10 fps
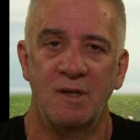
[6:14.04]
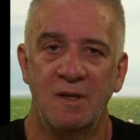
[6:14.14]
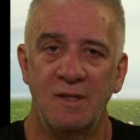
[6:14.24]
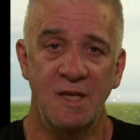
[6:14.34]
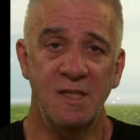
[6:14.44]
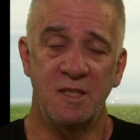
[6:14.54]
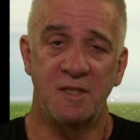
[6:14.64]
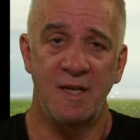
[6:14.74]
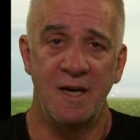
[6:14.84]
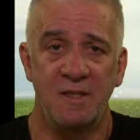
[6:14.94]
it's easy to
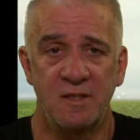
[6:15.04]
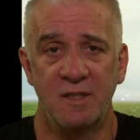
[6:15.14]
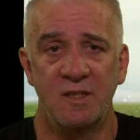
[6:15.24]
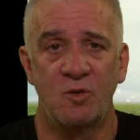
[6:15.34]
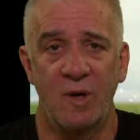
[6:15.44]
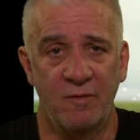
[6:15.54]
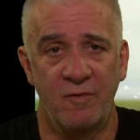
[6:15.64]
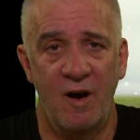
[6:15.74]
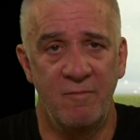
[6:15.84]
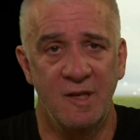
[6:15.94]
say this in this quick
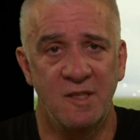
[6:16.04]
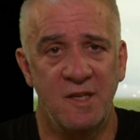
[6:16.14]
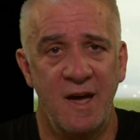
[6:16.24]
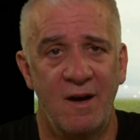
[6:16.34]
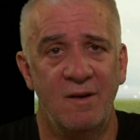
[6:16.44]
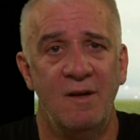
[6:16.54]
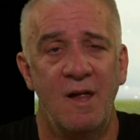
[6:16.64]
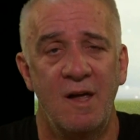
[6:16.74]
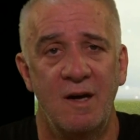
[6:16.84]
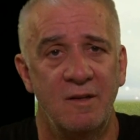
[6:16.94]
5 minutes now.
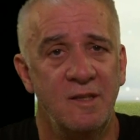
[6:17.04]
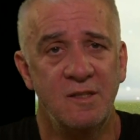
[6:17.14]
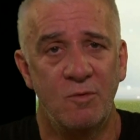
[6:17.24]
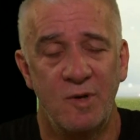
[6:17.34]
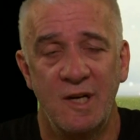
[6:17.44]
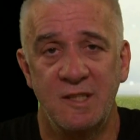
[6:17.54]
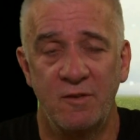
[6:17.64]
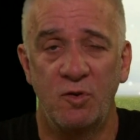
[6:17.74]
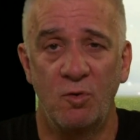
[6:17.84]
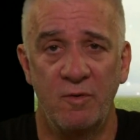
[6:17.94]
These are really
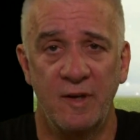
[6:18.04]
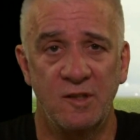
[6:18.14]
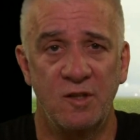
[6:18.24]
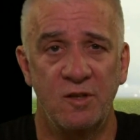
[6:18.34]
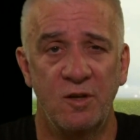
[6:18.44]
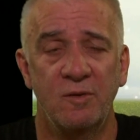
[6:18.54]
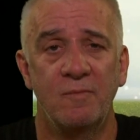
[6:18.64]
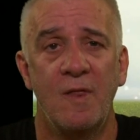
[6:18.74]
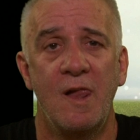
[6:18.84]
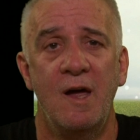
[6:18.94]
difficult things to do.
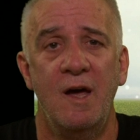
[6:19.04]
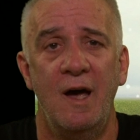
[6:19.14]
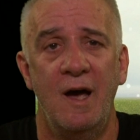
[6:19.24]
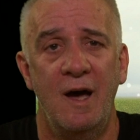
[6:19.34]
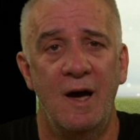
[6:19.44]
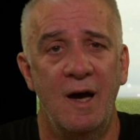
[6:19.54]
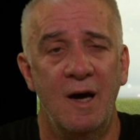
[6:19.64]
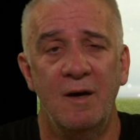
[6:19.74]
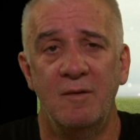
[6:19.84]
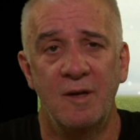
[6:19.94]

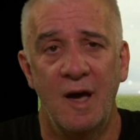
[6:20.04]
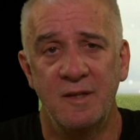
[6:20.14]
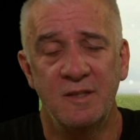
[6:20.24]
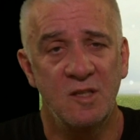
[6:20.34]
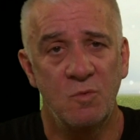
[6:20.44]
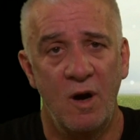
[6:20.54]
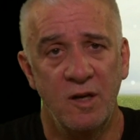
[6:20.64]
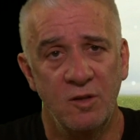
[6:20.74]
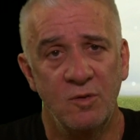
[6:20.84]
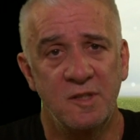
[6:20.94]
And this is why
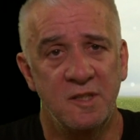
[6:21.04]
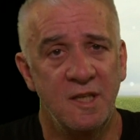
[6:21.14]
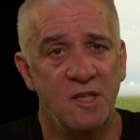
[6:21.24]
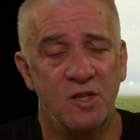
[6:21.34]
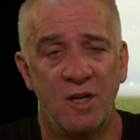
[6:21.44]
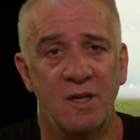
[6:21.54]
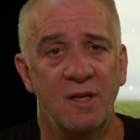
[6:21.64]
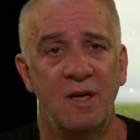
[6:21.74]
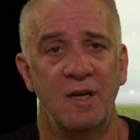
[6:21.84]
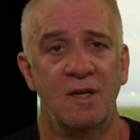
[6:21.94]
you as a teacher
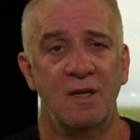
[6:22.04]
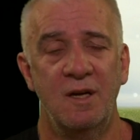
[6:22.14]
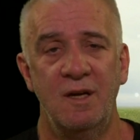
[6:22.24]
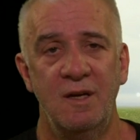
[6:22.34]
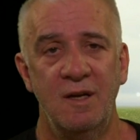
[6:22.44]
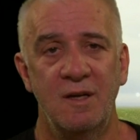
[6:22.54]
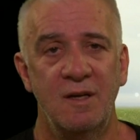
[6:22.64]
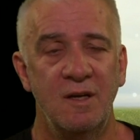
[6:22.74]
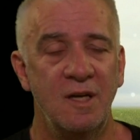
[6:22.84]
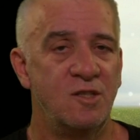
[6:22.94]

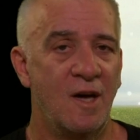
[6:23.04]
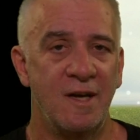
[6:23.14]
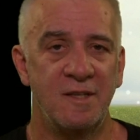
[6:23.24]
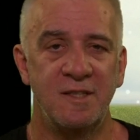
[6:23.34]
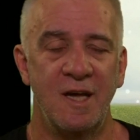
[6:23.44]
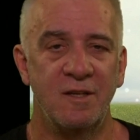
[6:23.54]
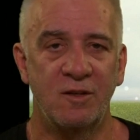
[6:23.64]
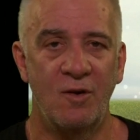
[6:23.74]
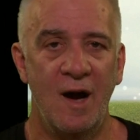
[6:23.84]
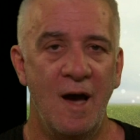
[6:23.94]
need to understand the
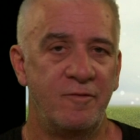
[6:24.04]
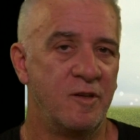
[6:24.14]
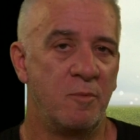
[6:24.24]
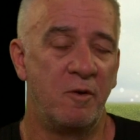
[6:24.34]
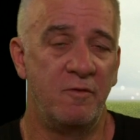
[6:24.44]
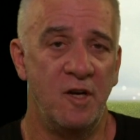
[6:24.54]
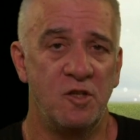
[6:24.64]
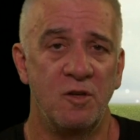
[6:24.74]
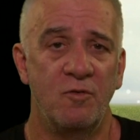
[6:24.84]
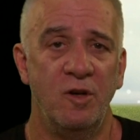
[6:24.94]
craft and the
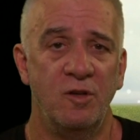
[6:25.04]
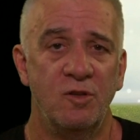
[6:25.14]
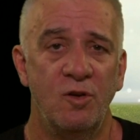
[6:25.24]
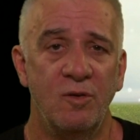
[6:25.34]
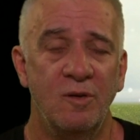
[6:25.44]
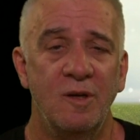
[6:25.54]
profession of what you do.